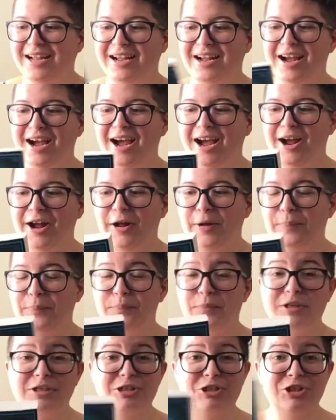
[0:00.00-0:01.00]

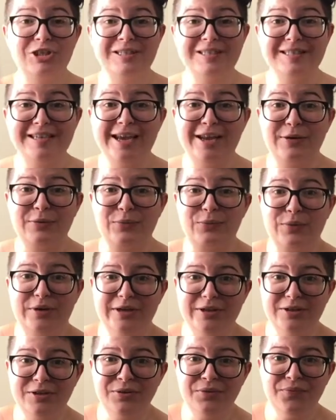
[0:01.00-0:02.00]
But shit's getting
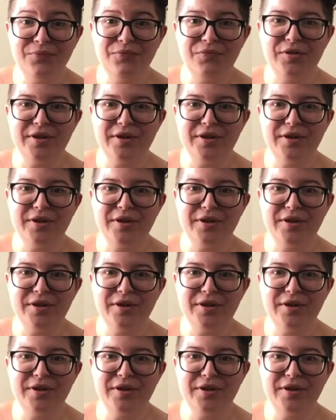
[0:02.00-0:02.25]
real.